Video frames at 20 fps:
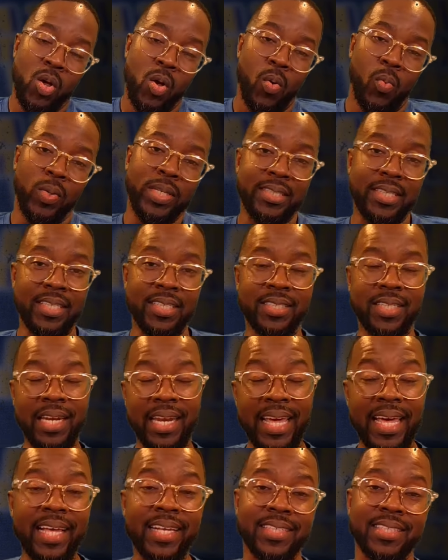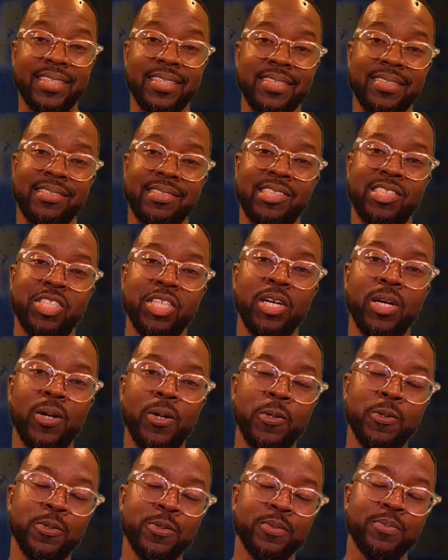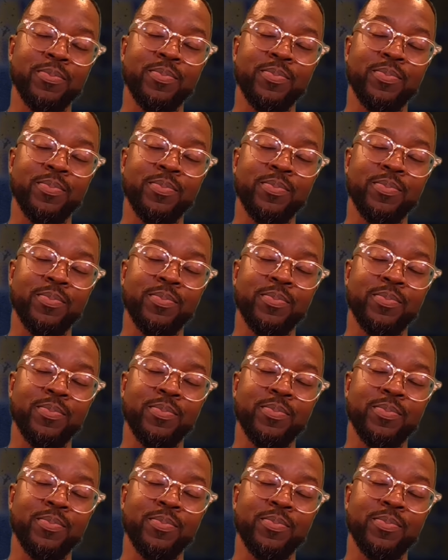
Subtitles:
with this list. So